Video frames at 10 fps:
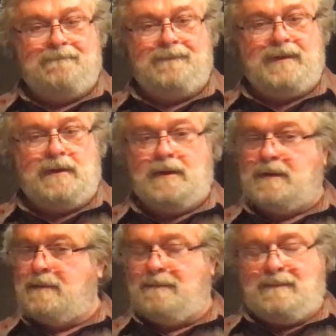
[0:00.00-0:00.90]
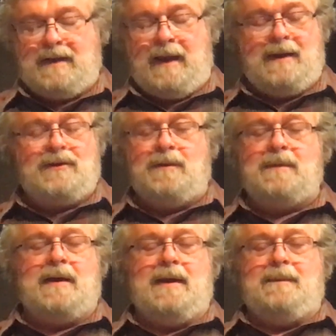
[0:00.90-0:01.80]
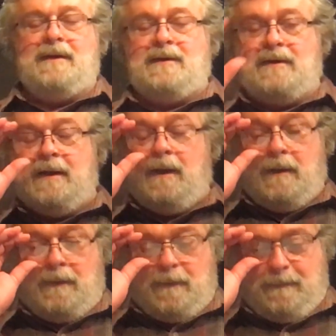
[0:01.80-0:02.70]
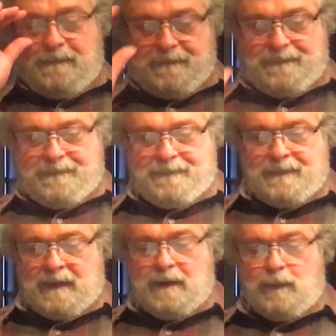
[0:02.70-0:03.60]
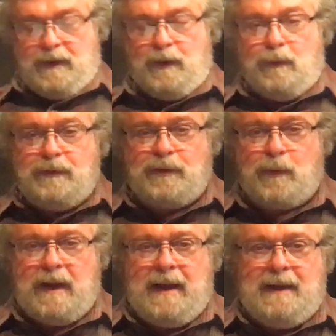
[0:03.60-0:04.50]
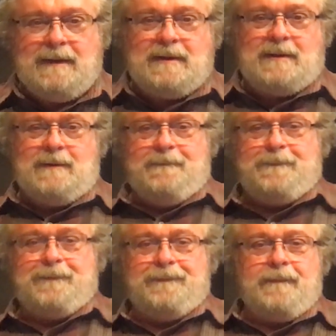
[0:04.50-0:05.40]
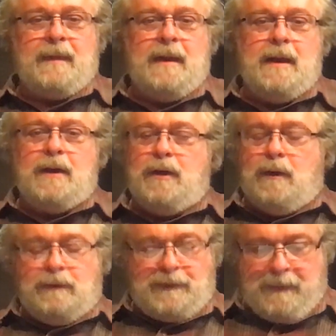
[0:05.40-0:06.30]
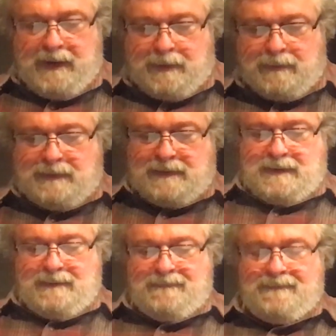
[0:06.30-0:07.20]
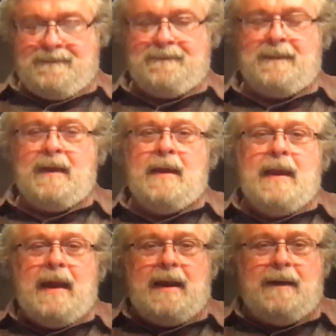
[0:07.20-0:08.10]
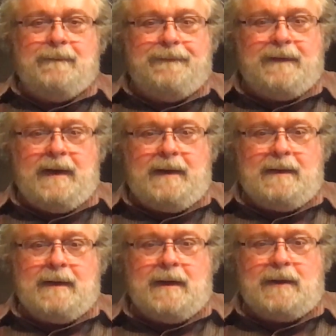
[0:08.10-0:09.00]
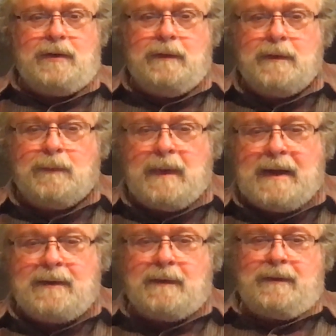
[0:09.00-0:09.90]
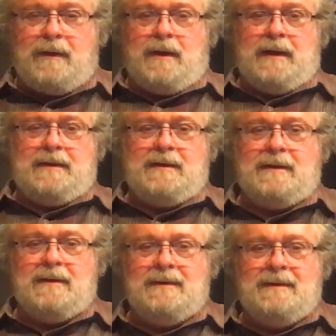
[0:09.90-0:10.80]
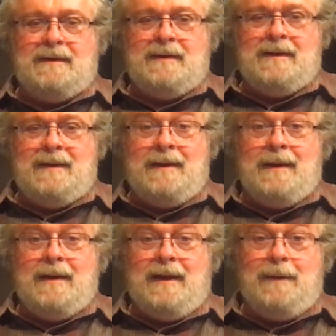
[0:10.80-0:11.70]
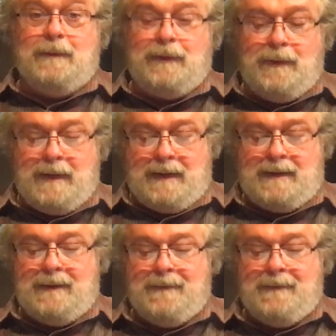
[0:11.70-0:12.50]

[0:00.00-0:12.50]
just taking some time to sit alone with no screens, no speakers, and invite God to direct our thoughts, He will do it.